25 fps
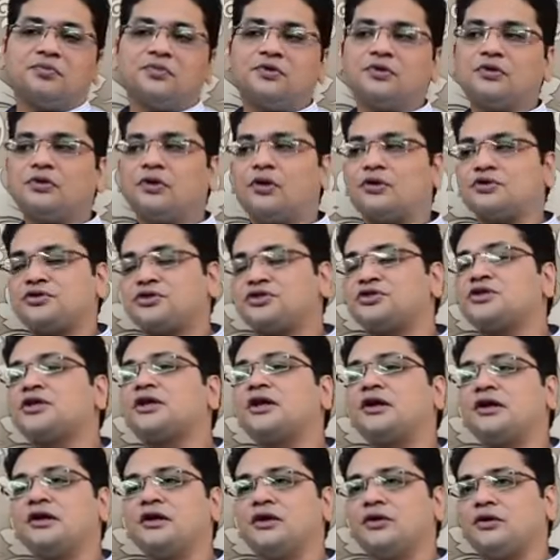
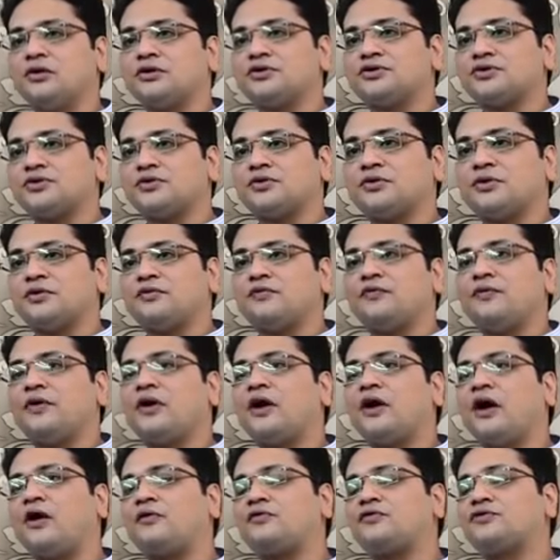Logistically also, if we
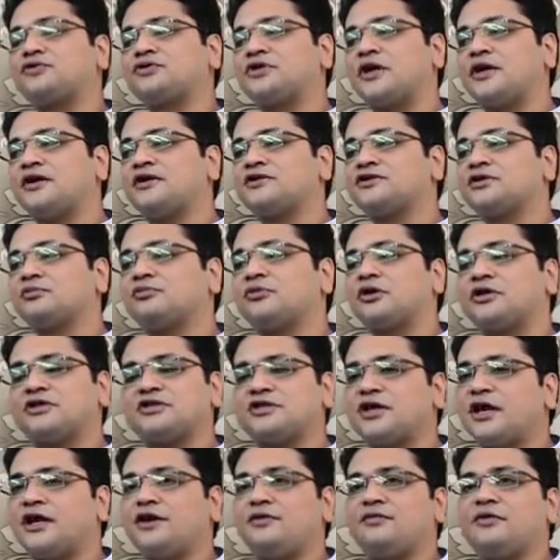have to send some
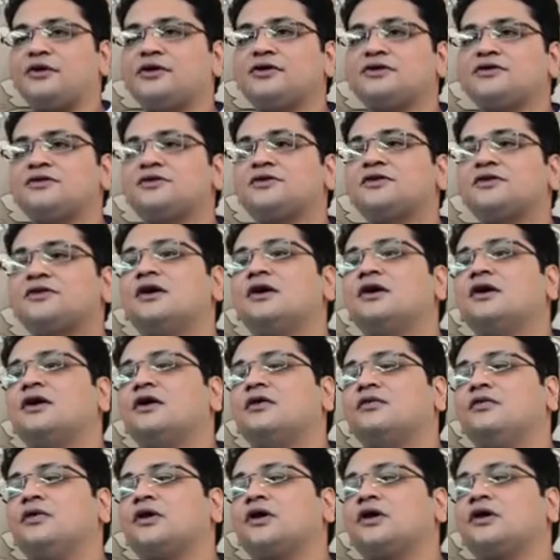consignments,
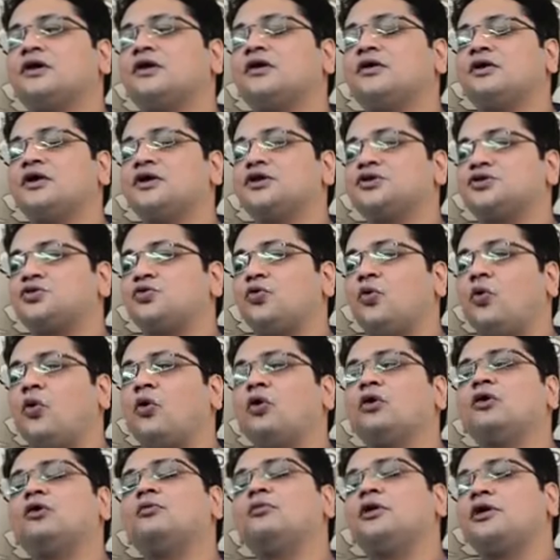we can reach to all
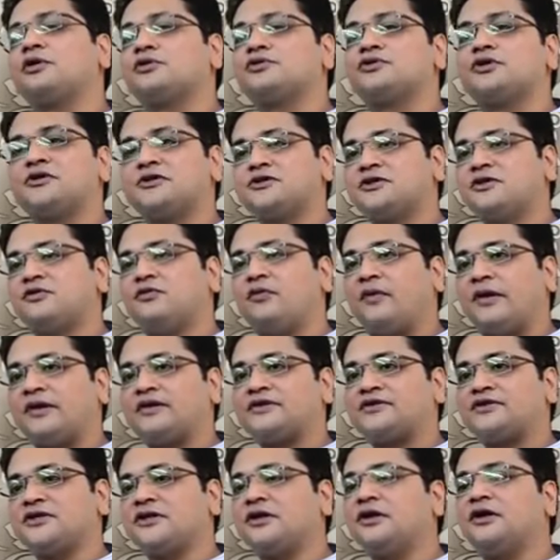the metro cities in one
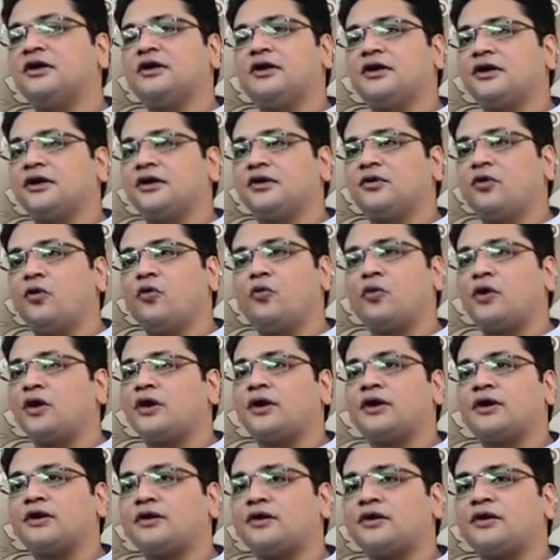single day,
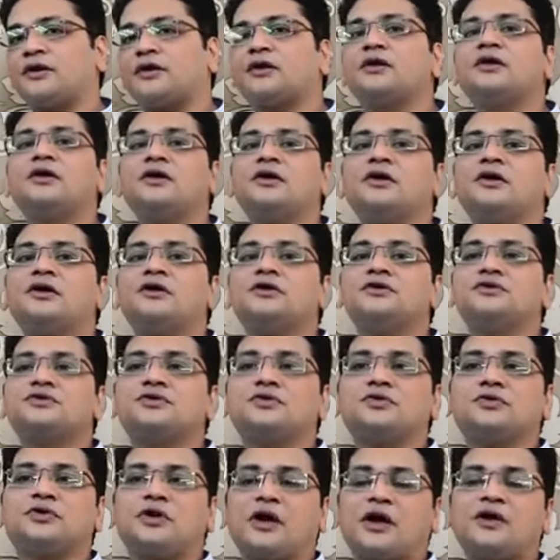overnight.
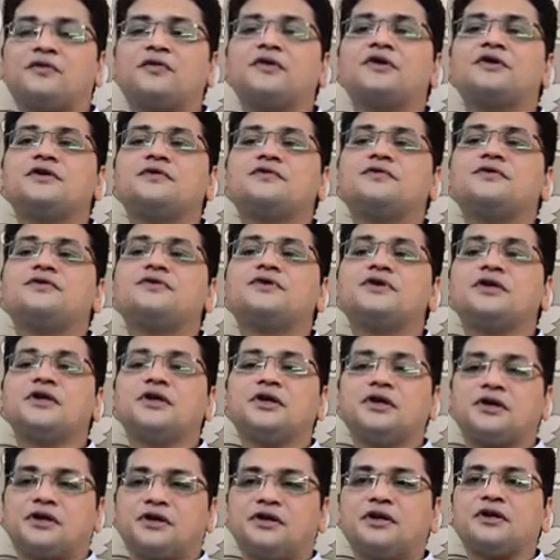So that way, if you
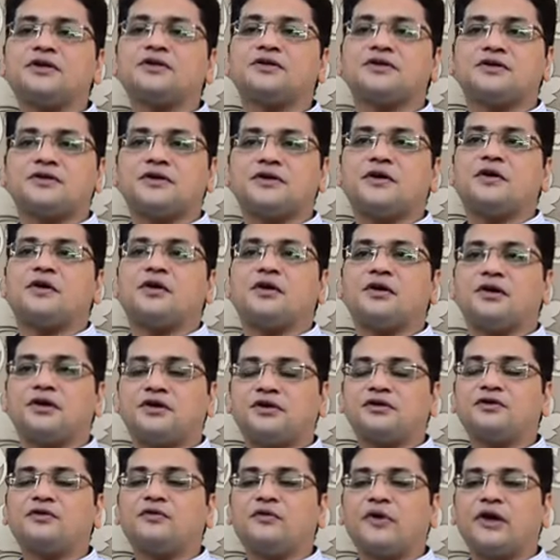see, yes, it is
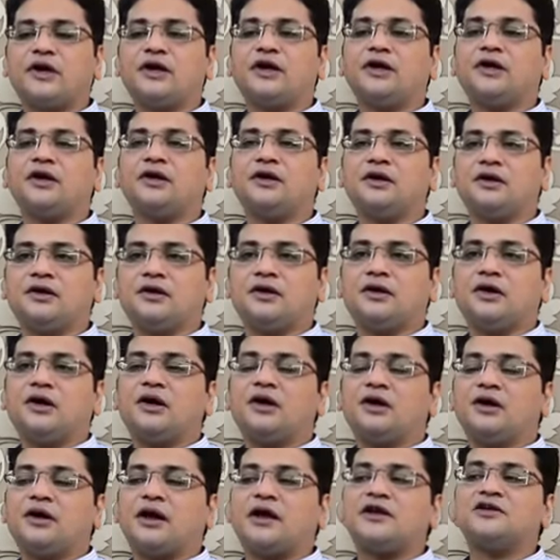a very
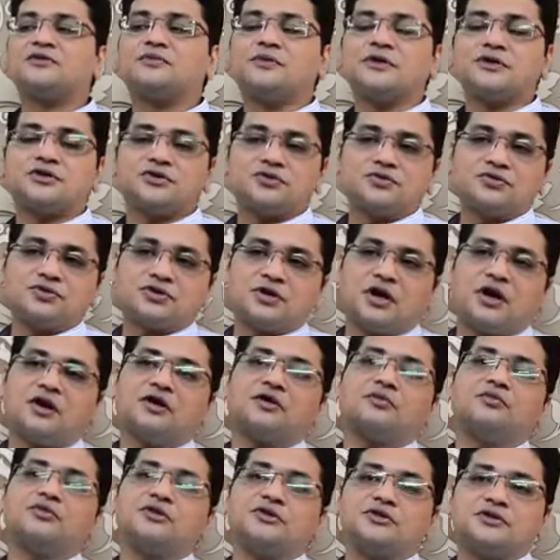nice place to start a
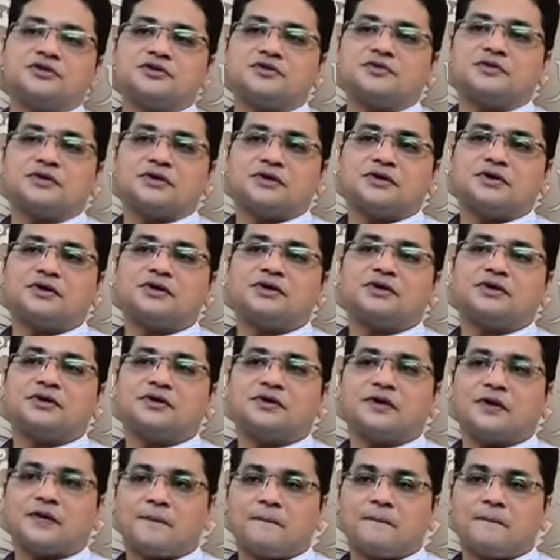business with. Yeah.